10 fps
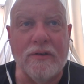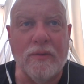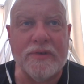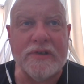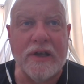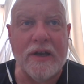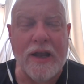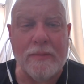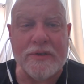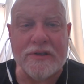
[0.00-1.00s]
It was not at
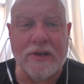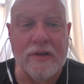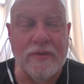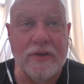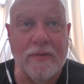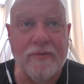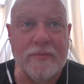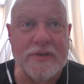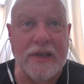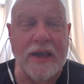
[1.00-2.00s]
Amazon, even though I'm
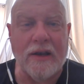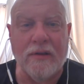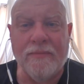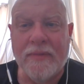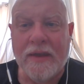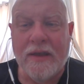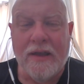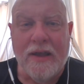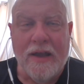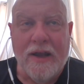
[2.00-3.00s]
from Seattle.
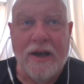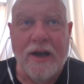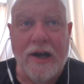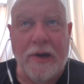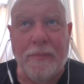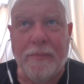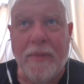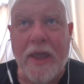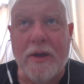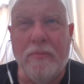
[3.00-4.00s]
Um,
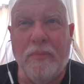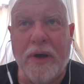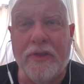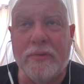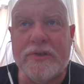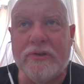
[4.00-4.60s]
but there was a